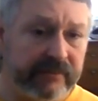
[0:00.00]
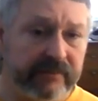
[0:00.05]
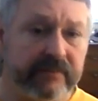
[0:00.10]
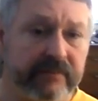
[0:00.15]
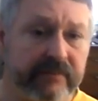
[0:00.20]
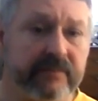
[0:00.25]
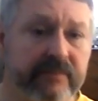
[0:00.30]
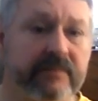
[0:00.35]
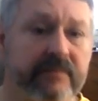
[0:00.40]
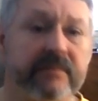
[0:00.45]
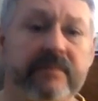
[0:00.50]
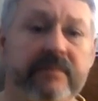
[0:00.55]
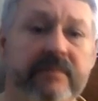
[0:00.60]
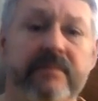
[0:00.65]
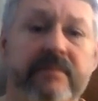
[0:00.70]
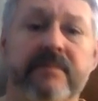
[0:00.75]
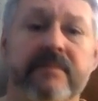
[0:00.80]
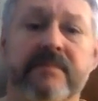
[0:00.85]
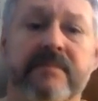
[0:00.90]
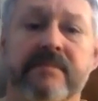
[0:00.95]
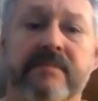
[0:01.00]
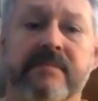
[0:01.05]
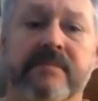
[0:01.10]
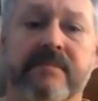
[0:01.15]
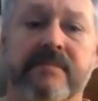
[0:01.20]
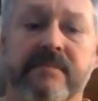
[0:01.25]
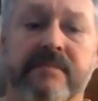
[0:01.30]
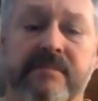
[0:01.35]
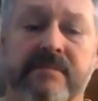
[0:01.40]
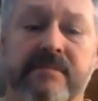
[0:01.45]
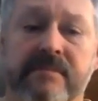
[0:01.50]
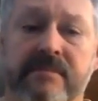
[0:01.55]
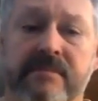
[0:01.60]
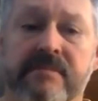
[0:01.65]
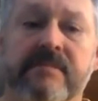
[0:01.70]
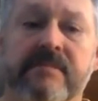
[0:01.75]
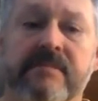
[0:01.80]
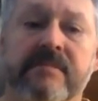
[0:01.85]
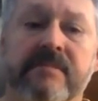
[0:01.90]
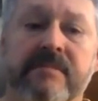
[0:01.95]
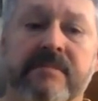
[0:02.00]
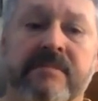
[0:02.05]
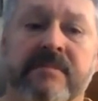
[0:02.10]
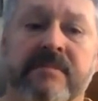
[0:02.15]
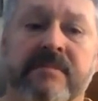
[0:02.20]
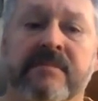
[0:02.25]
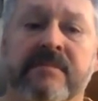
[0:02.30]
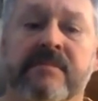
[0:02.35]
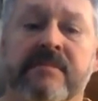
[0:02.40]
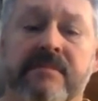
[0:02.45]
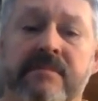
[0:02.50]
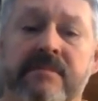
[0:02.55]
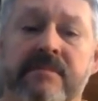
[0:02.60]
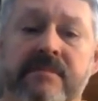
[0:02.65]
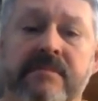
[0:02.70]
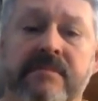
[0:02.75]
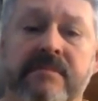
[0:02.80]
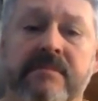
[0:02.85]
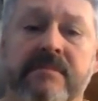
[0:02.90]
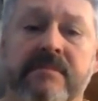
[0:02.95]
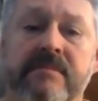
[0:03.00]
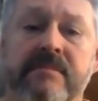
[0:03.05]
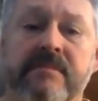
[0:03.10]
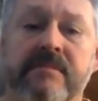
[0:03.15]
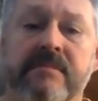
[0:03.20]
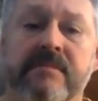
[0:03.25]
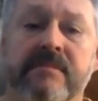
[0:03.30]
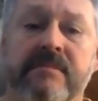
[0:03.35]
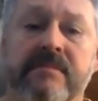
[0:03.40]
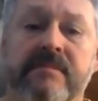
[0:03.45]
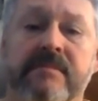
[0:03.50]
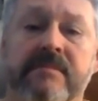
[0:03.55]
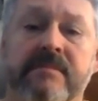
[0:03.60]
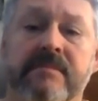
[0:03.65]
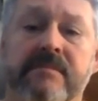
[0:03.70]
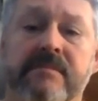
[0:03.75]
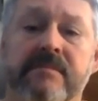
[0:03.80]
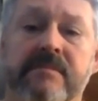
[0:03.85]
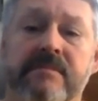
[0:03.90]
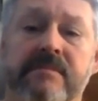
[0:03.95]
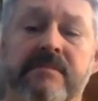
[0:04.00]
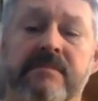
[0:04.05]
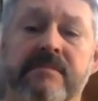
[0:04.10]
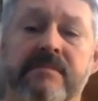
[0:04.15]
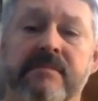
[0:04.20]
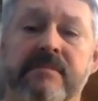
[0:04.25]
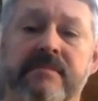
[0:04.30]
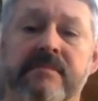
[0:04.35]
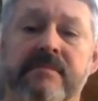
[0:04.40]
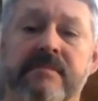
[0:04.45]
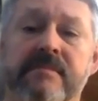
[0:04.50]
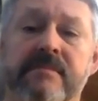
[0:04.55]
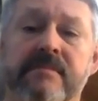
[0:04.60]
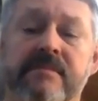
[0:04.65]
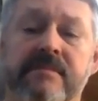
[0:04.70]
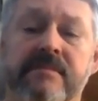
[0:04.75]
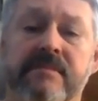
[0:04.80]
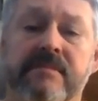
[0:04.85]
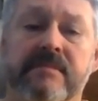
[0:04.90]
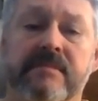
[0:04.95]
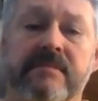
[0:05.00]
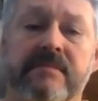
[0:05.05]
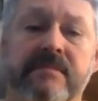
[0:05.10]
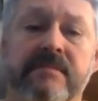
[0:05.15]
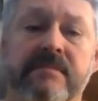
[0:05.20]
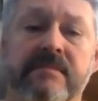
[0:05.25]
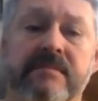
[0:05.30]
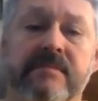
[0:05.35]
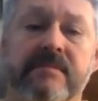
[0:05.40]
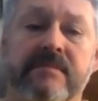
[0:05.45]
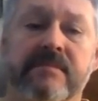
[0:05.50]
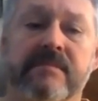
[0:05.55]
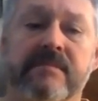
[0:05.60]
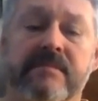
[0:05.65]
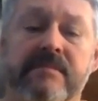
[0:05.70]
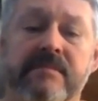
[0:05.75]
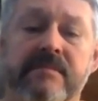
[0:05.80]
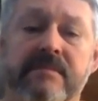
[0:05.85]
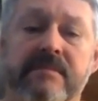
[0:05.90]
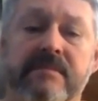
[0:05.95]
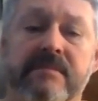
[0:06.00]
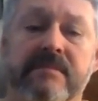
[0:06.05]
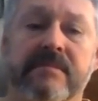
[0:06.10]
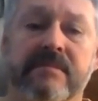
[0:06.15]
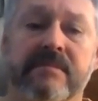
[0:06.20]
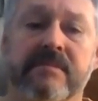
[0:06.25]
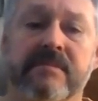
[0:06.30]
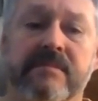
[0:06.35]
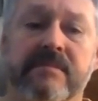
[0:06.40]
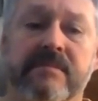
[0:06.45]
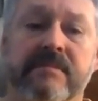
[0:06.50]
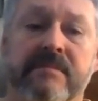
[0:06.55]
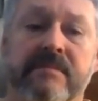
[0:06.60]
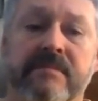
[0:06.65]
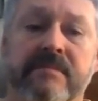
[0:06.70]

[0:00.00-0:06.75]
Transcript: [no speech]